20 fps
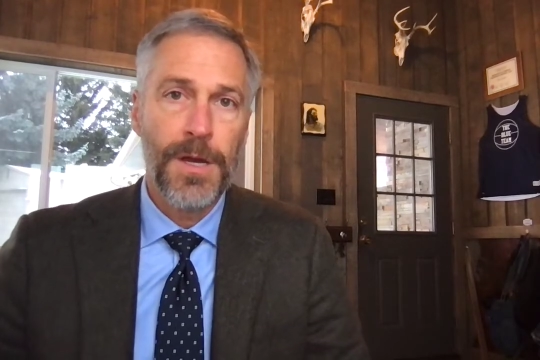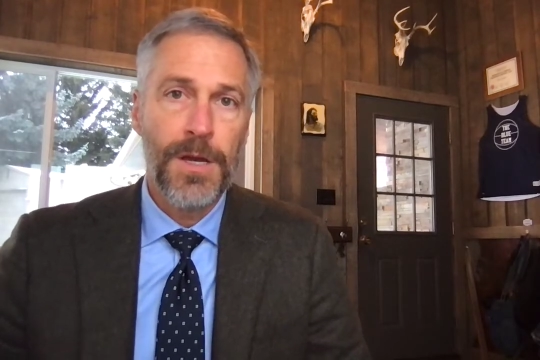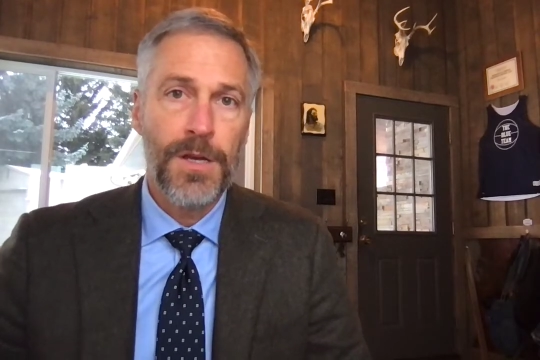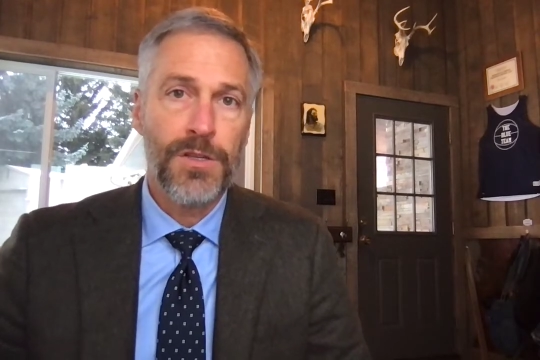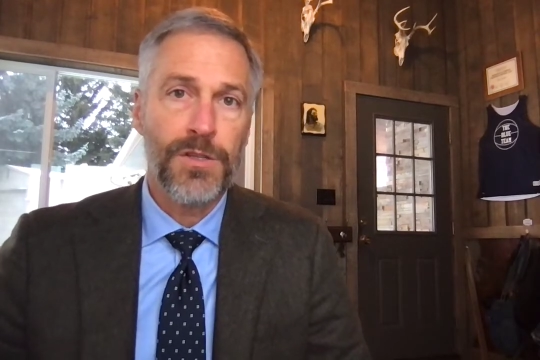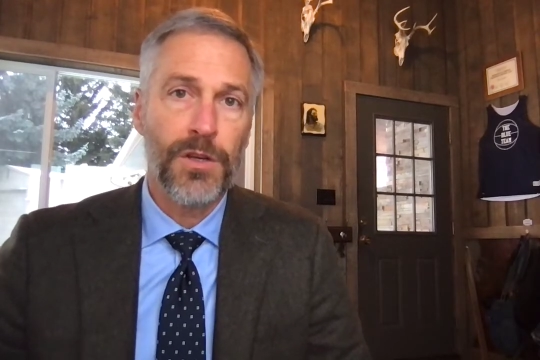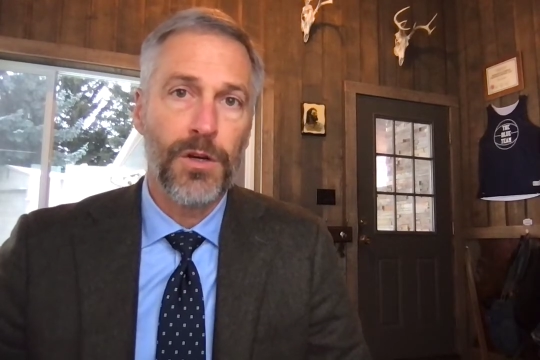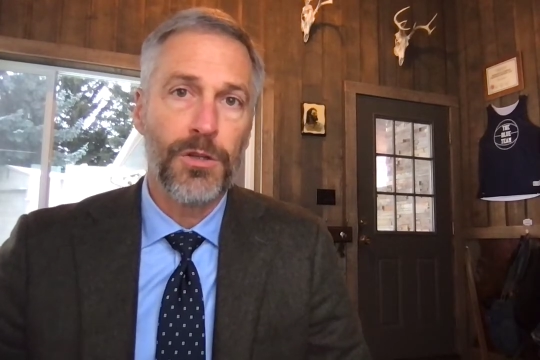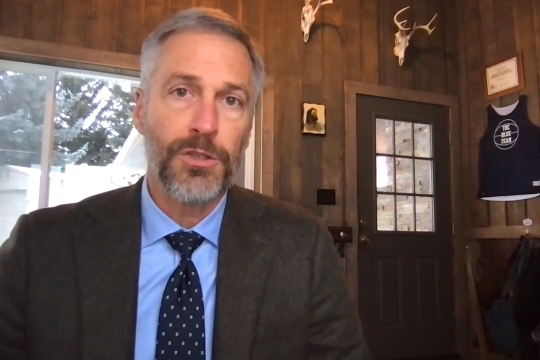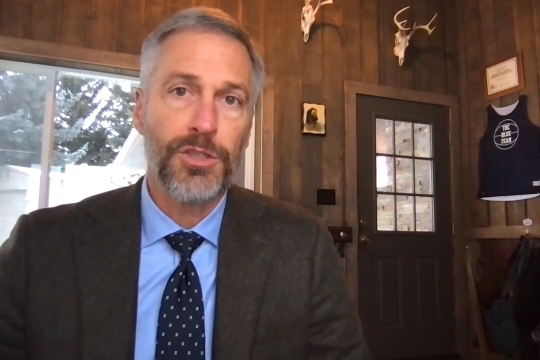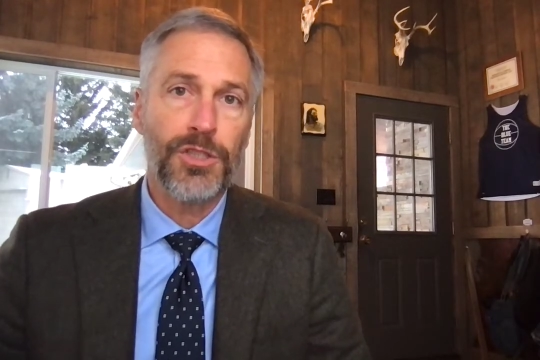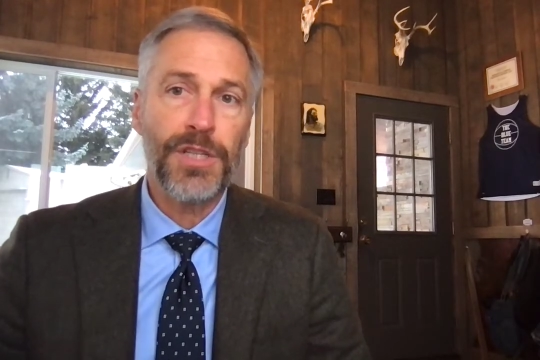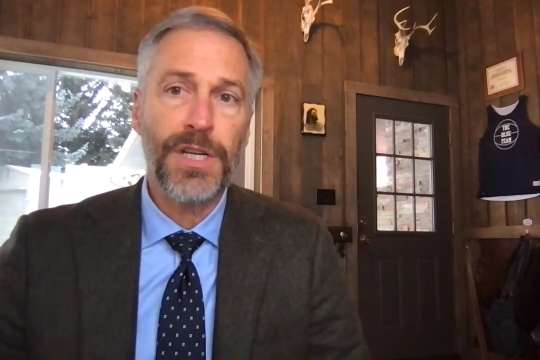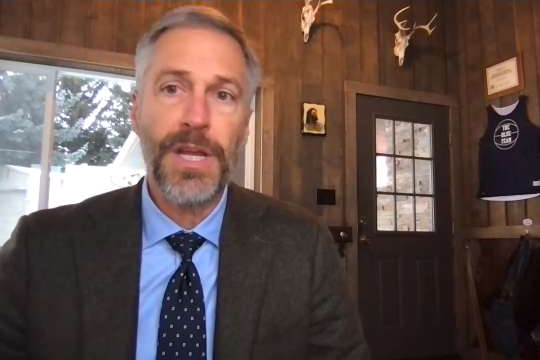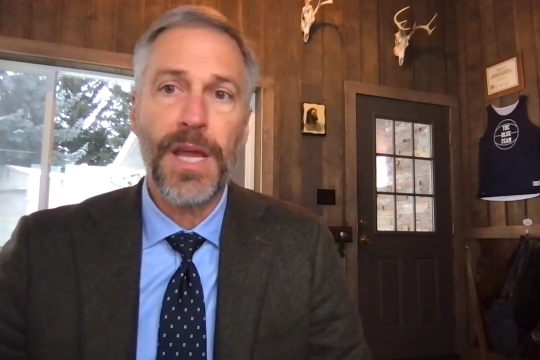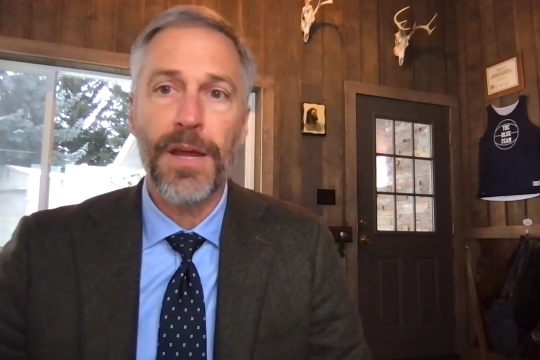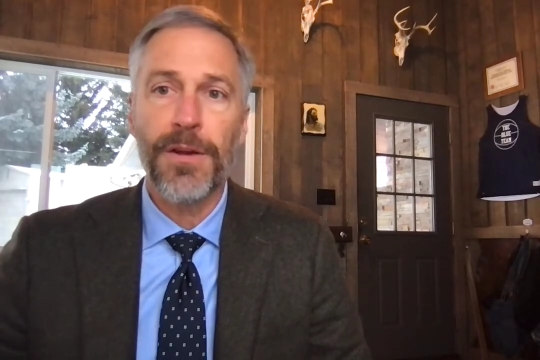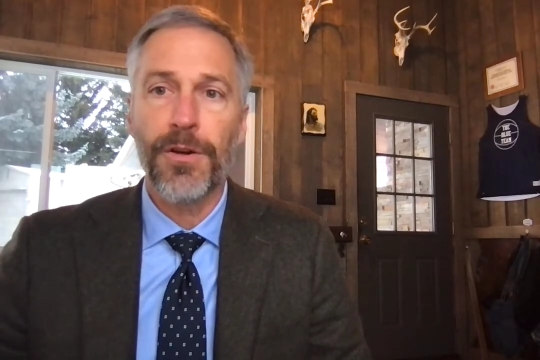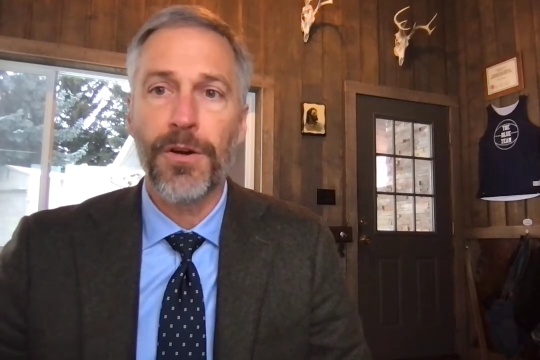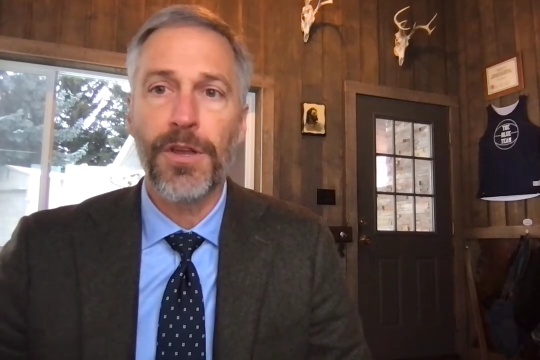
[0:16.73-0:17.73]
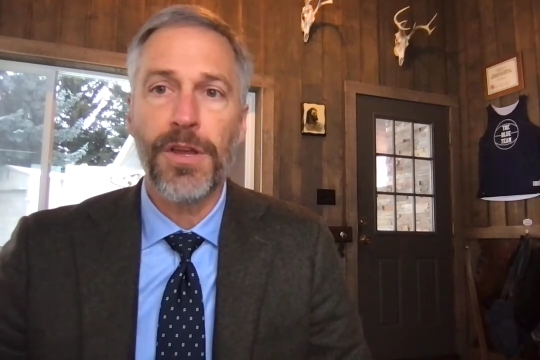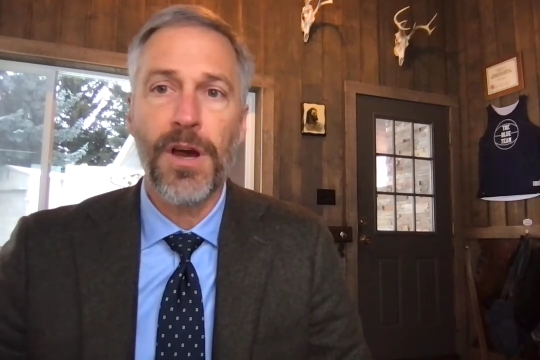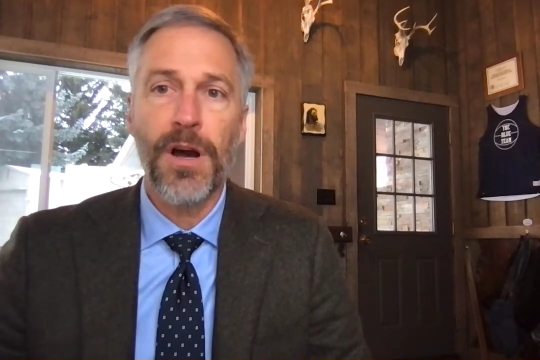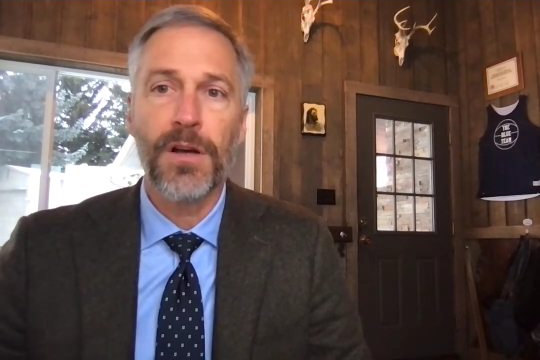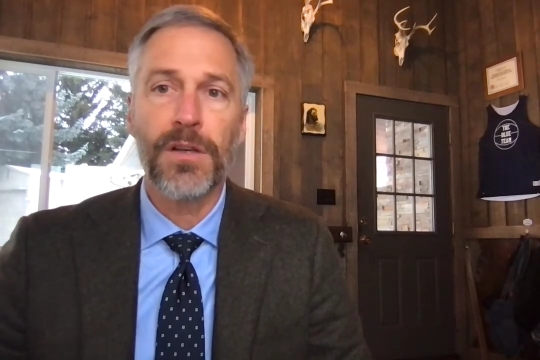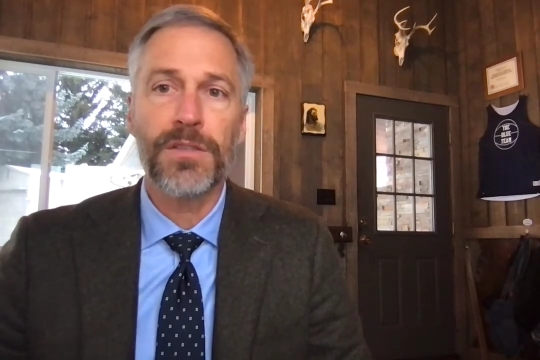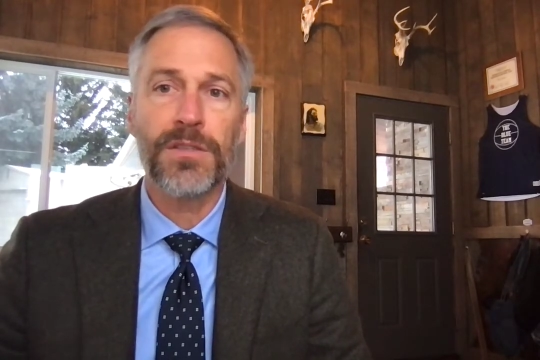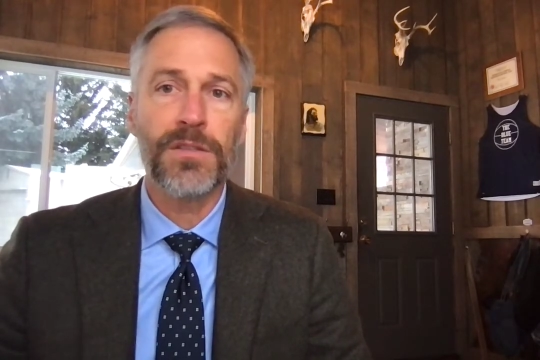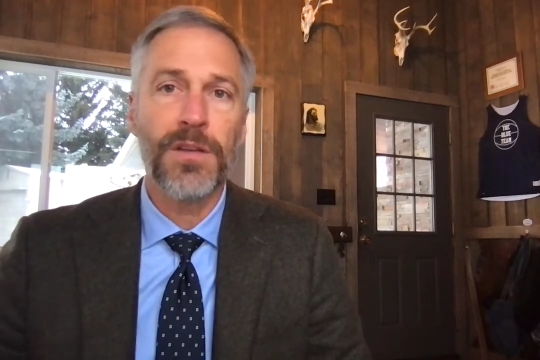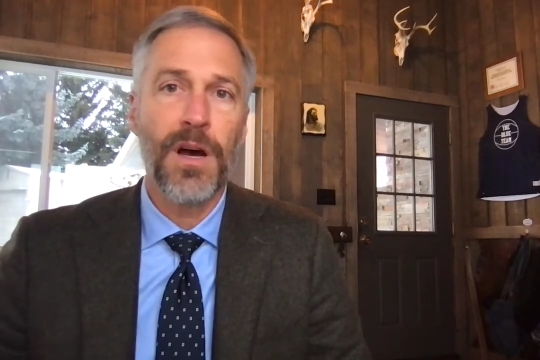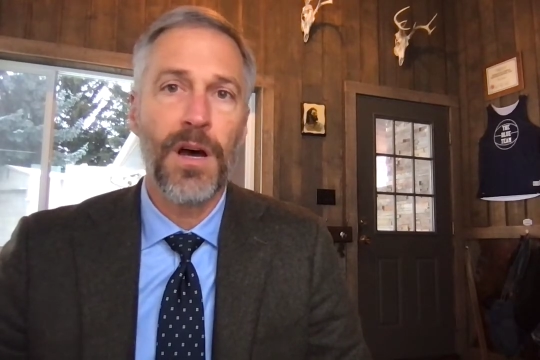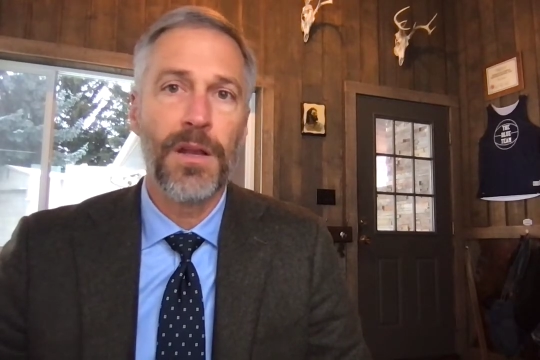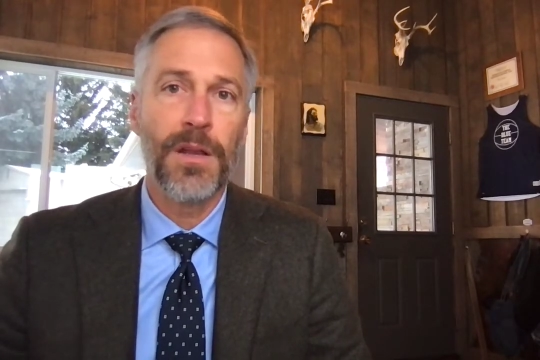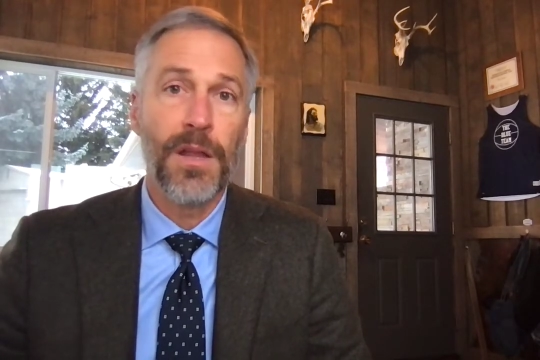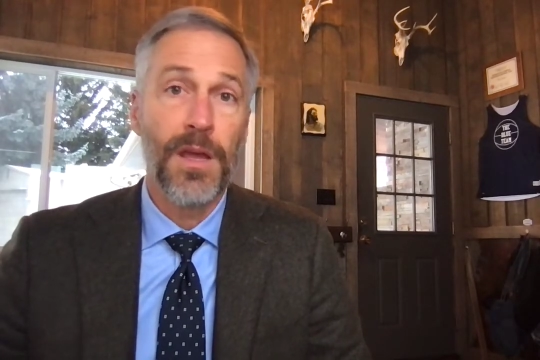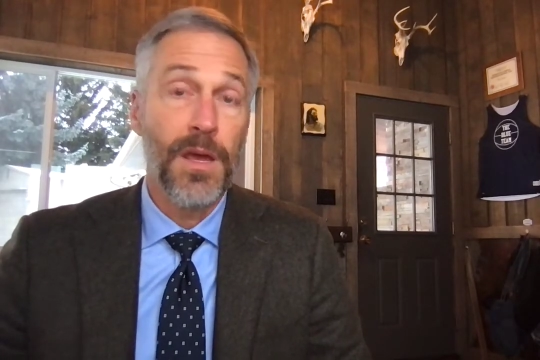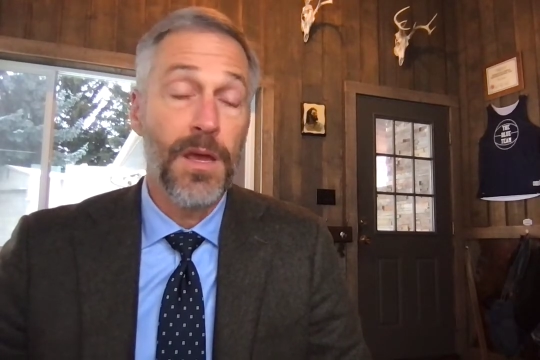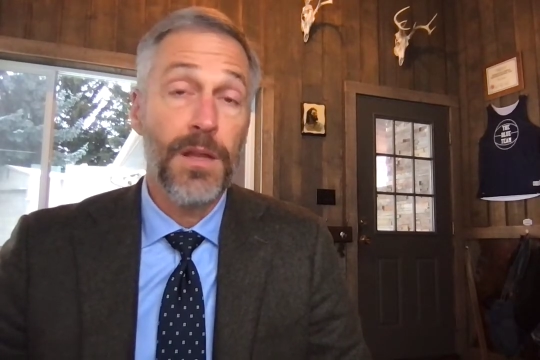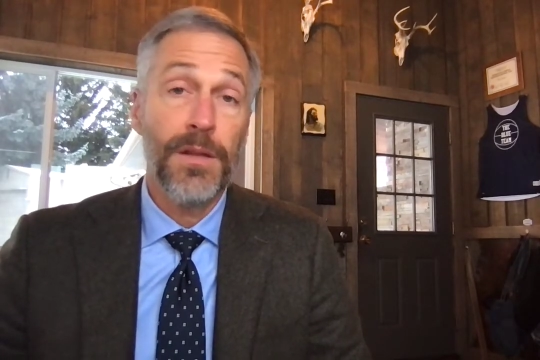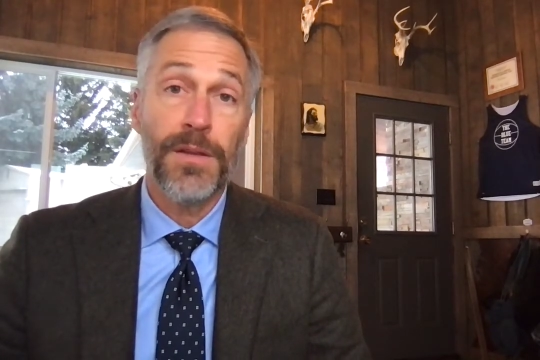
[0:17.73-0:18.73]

So she and her young son